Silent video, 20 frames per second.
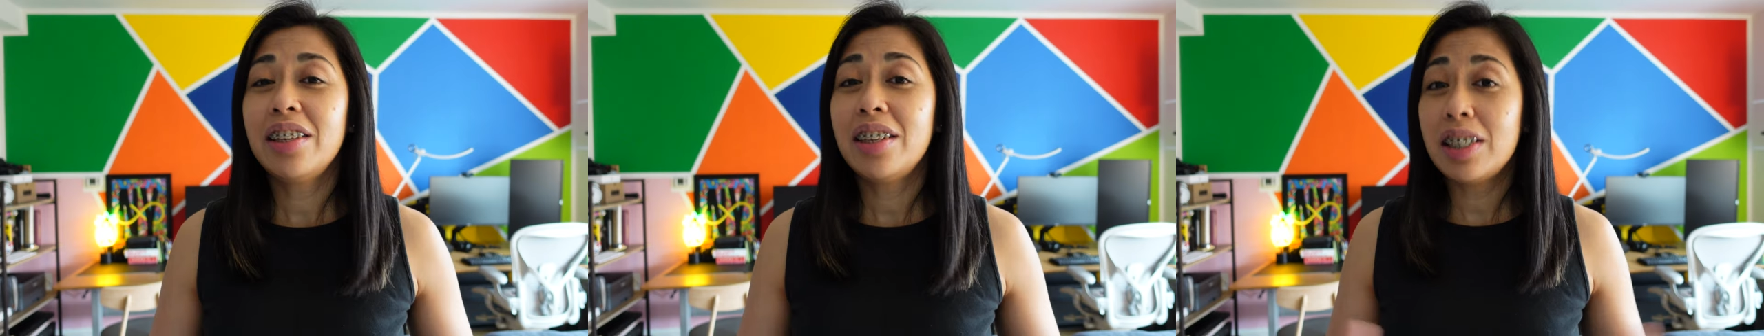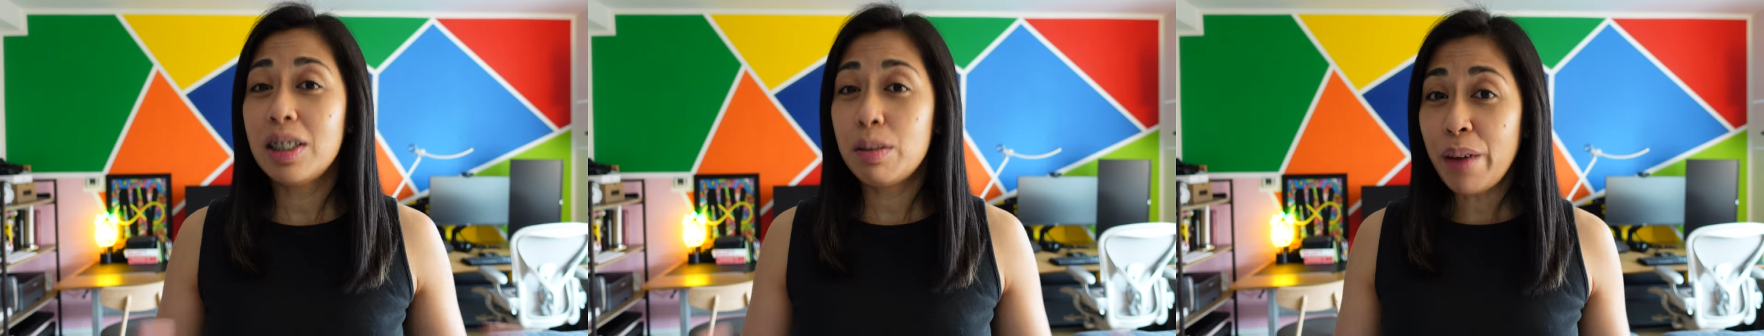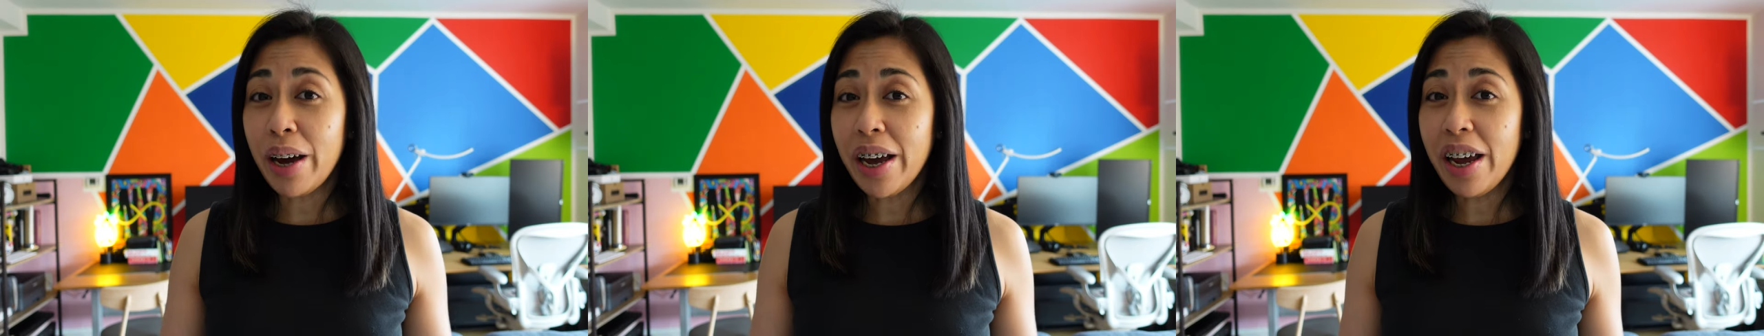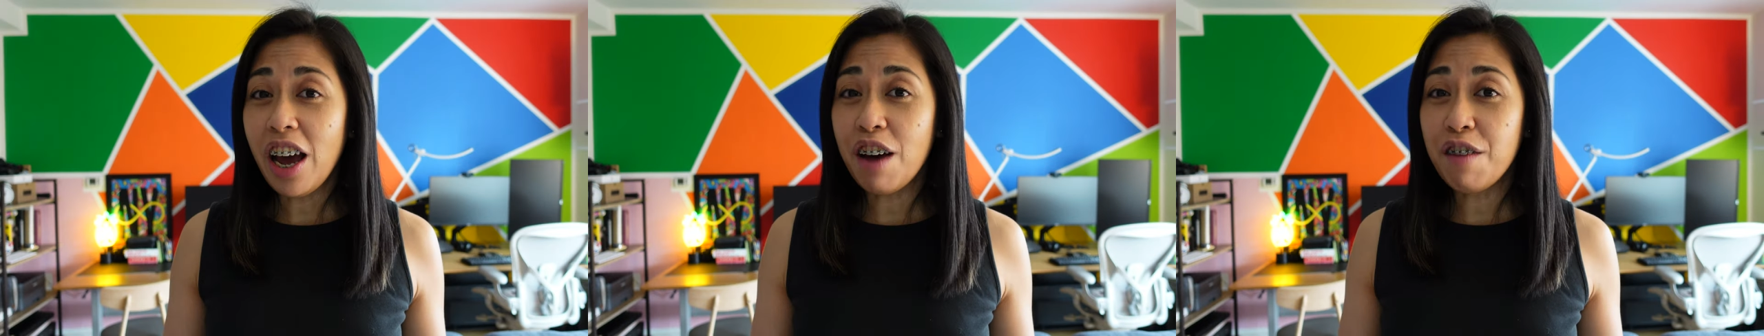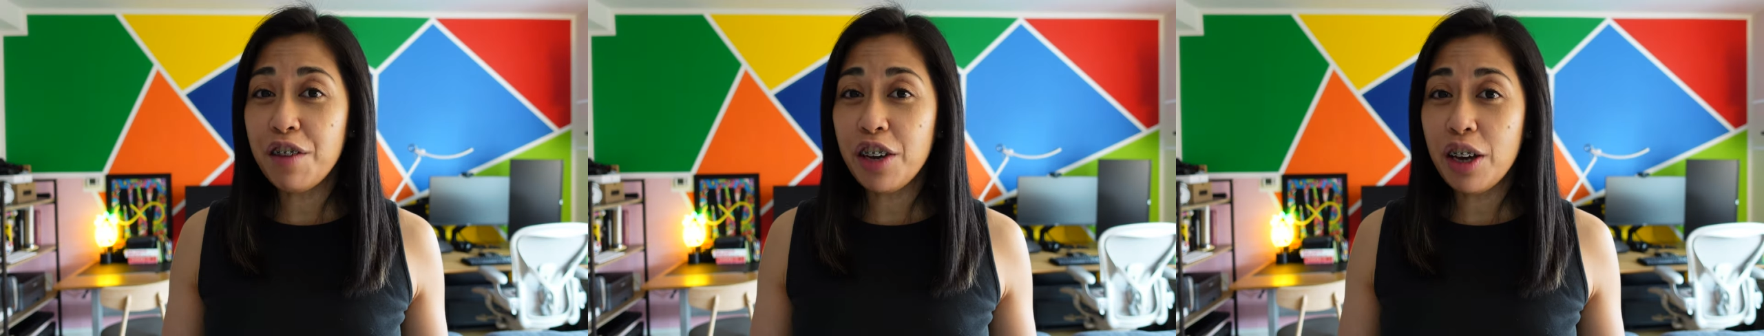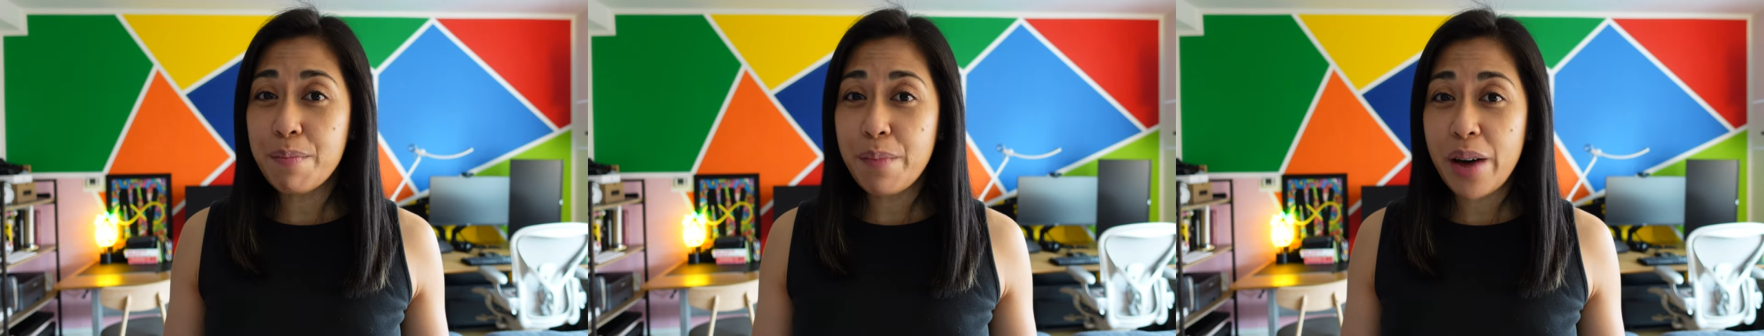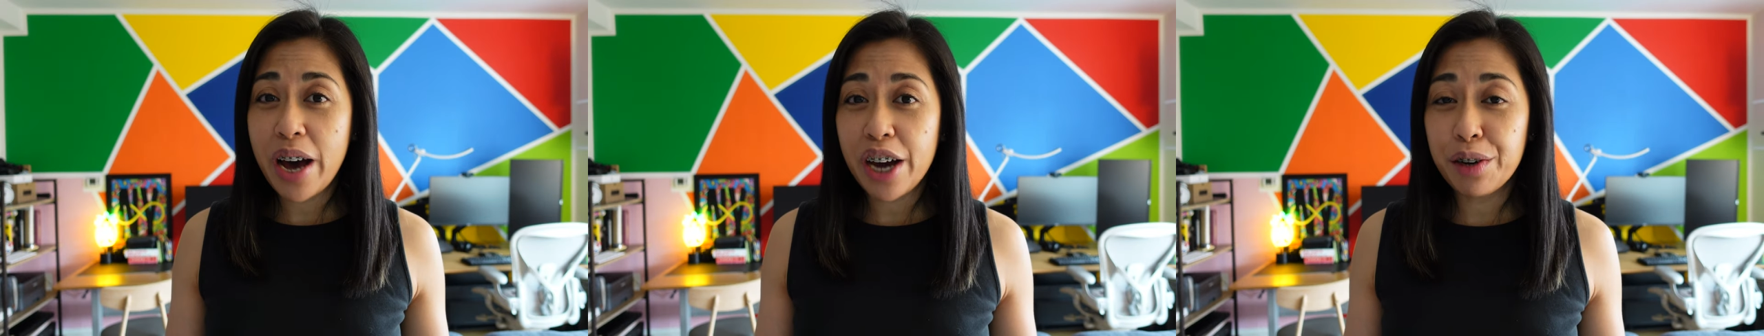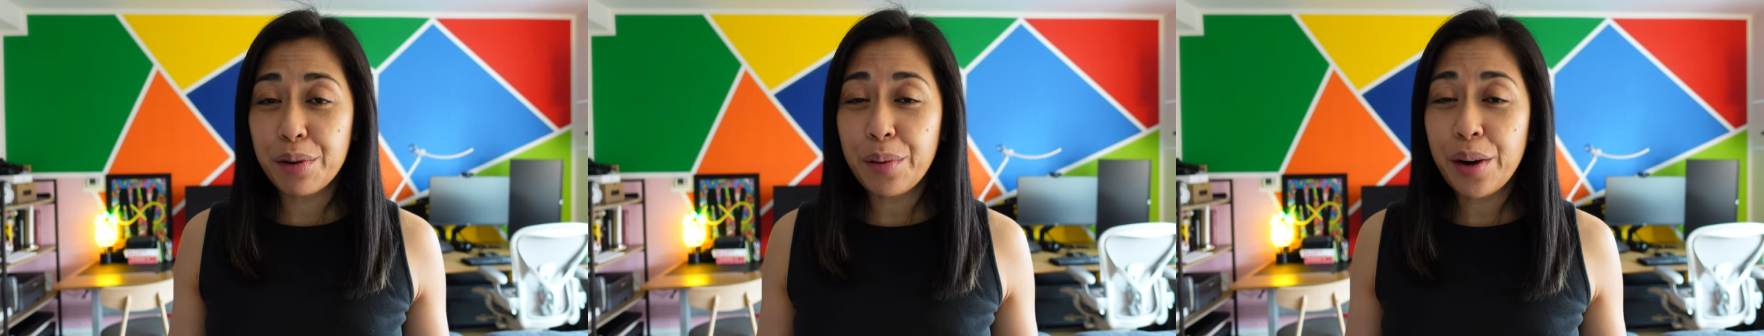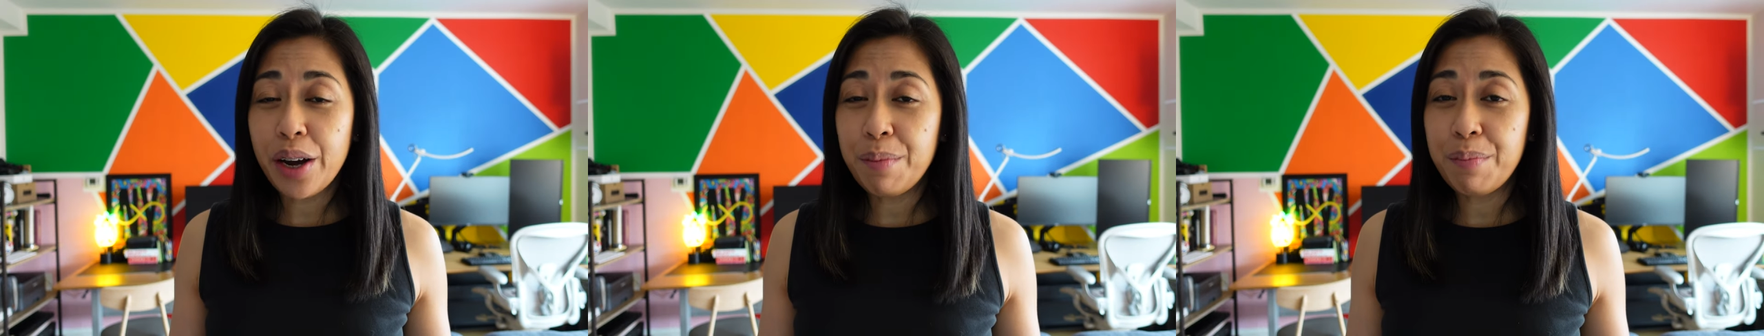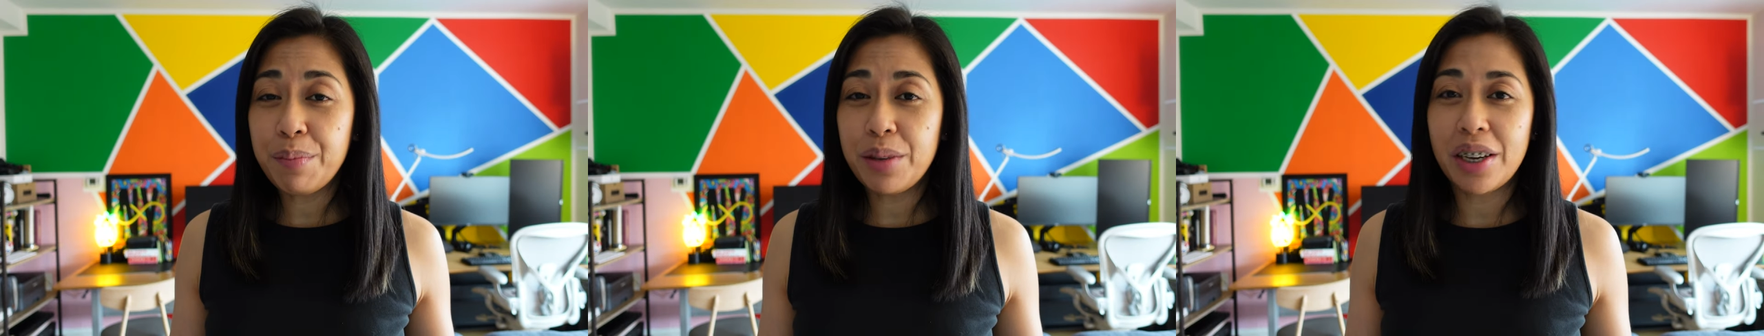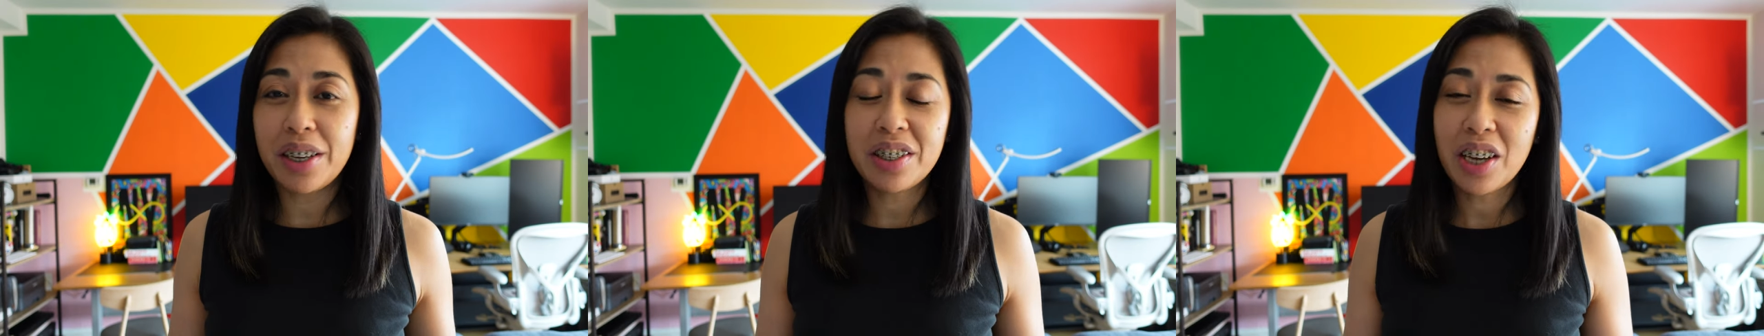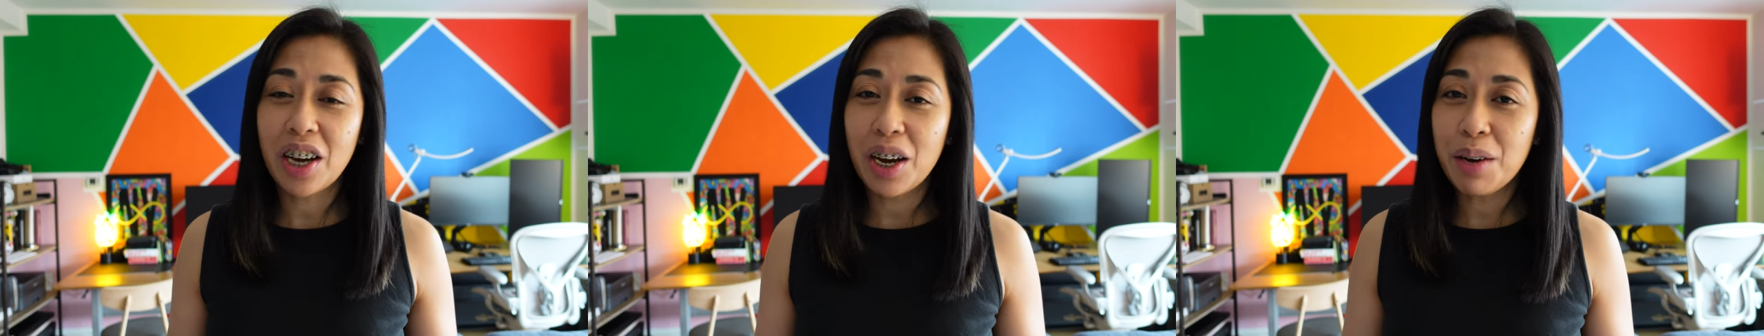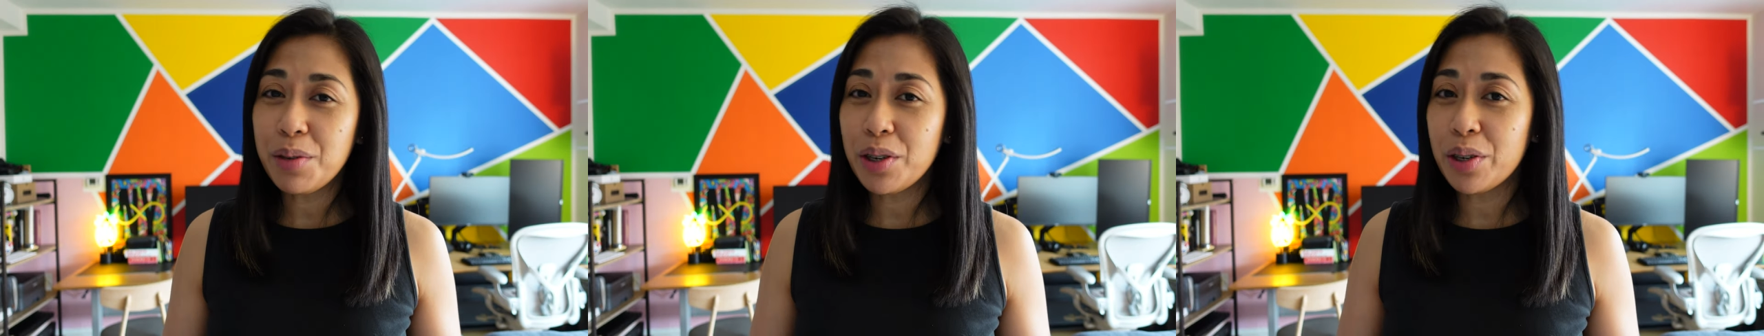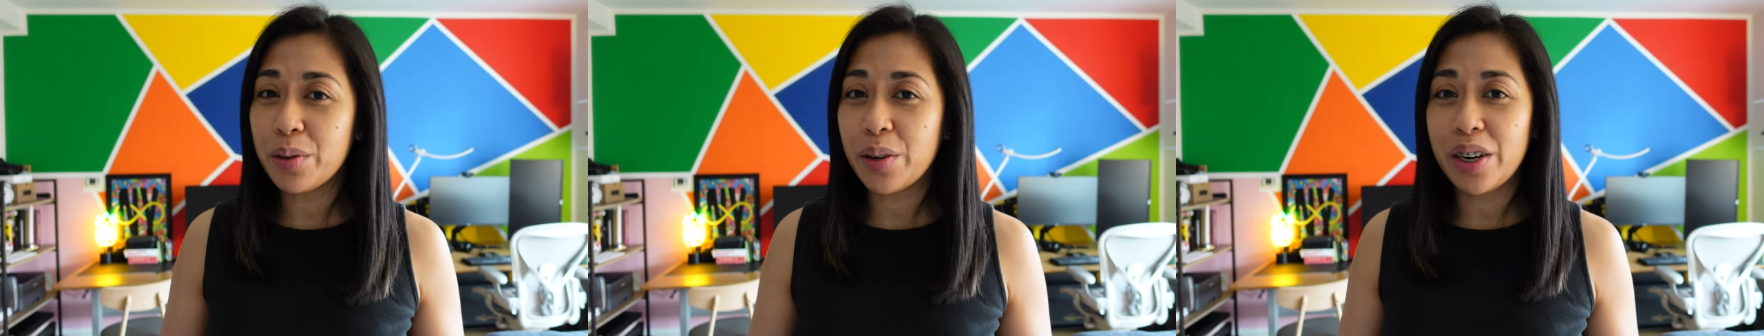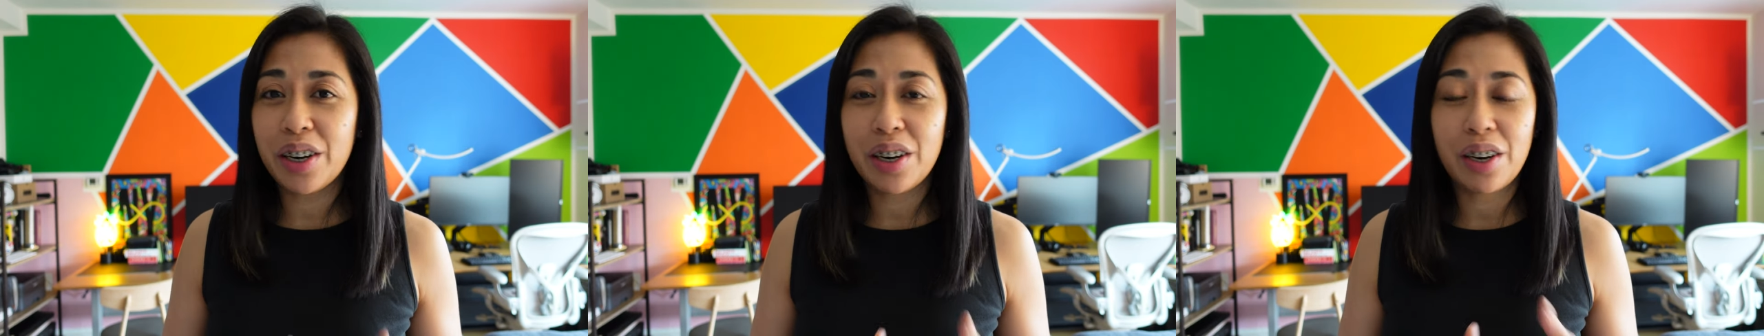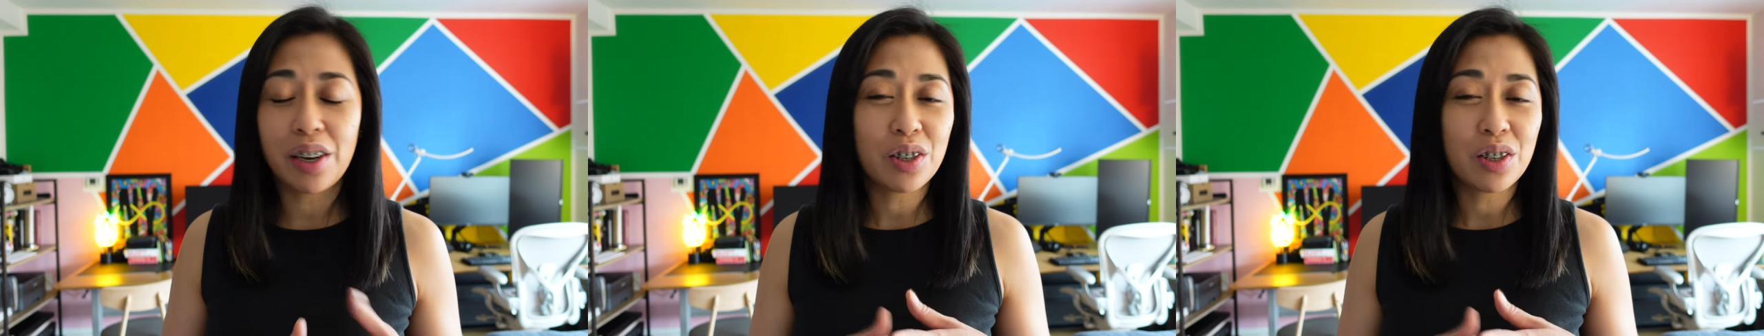Despite having a bad rep that Times Square